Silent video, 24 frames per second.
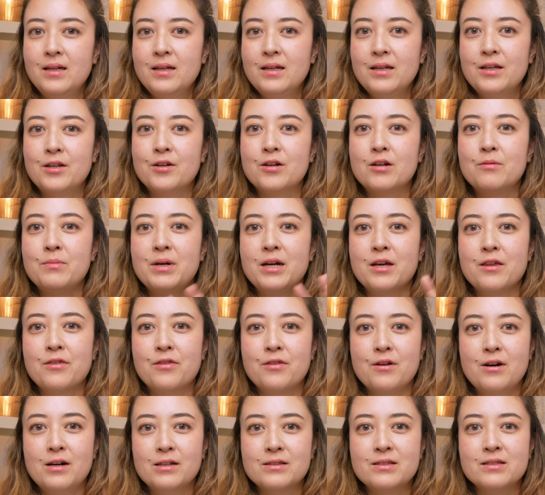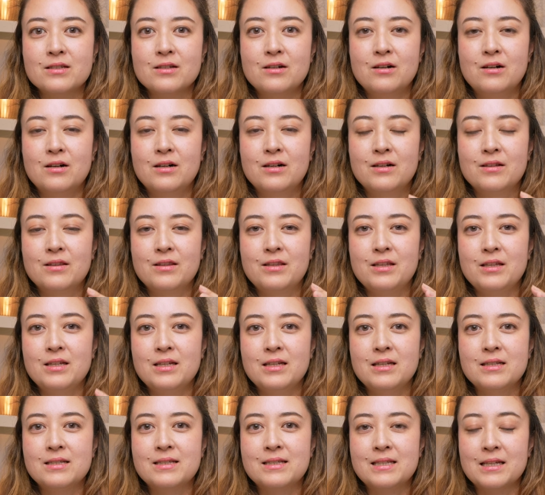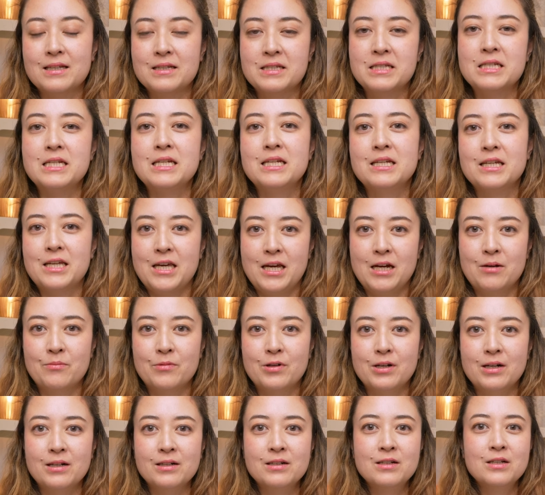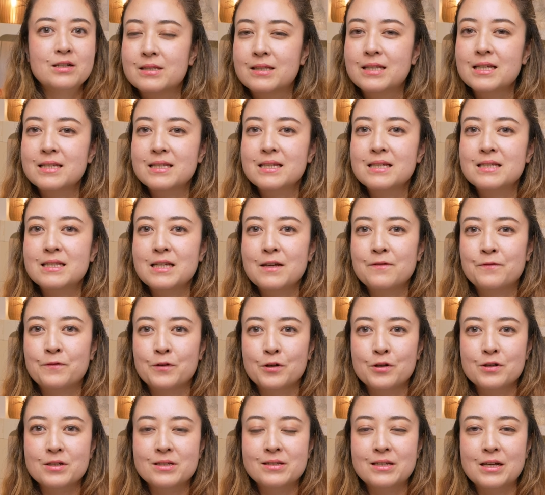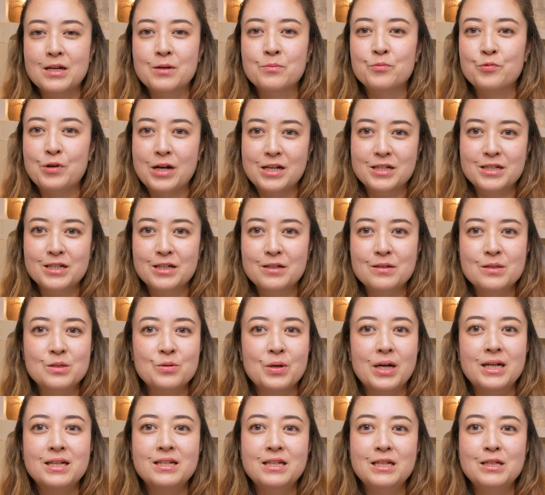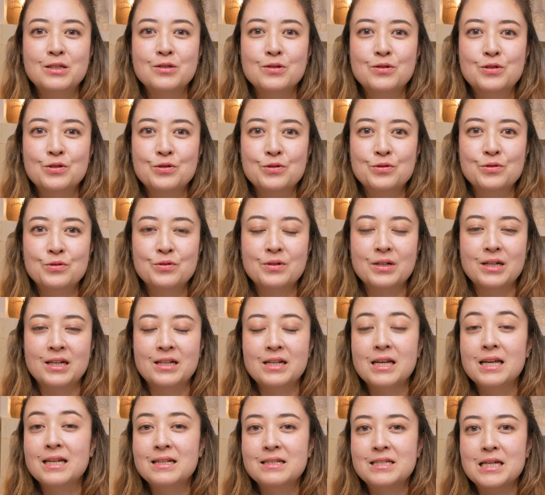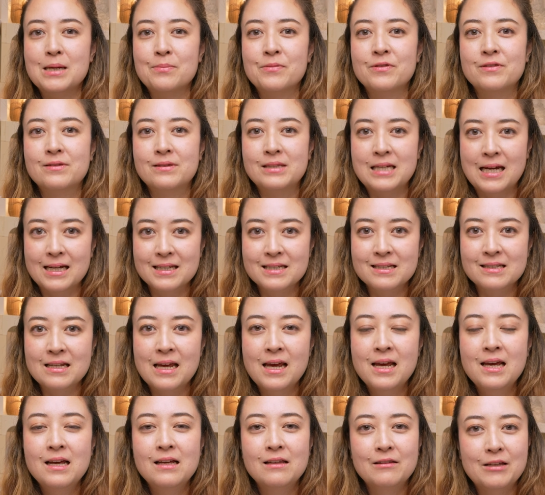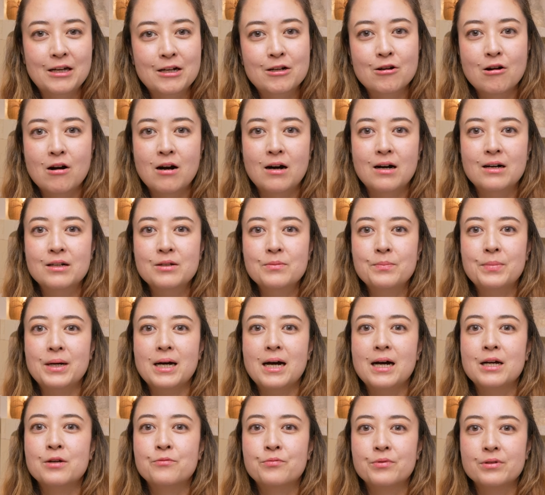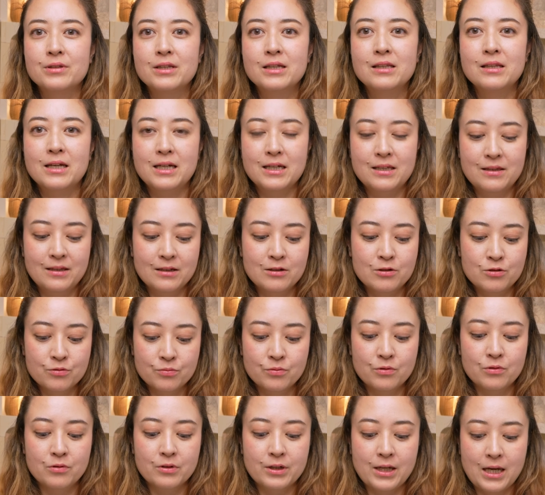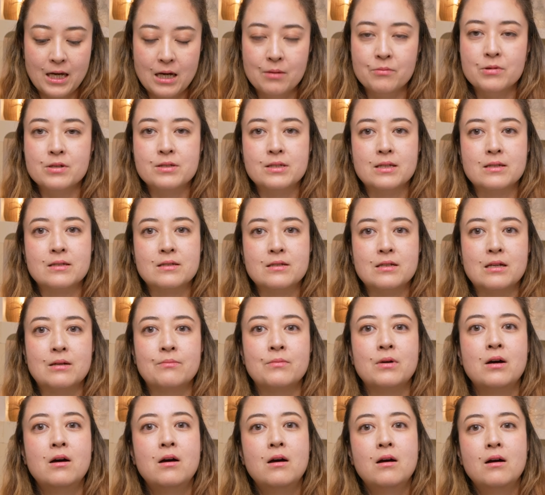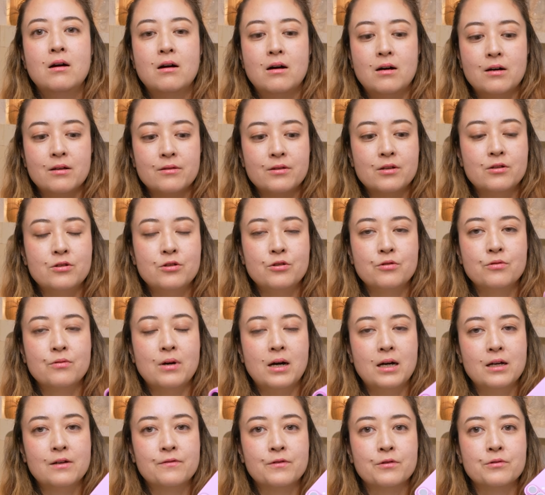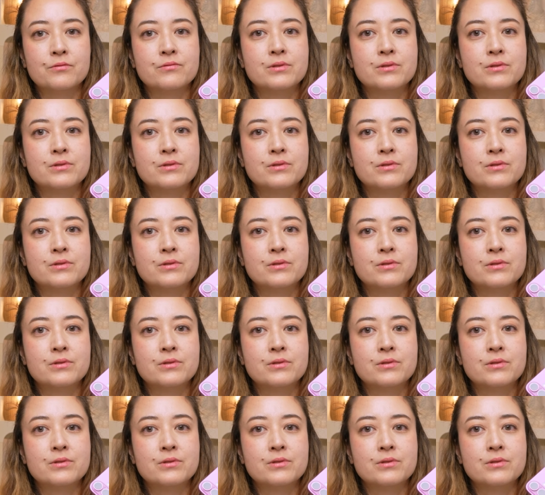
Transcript: Here are my thoughts on the 16 camera. This is a first impression, so I need to do an in-depth test later on, but I really like the dual camera system on the new iPhone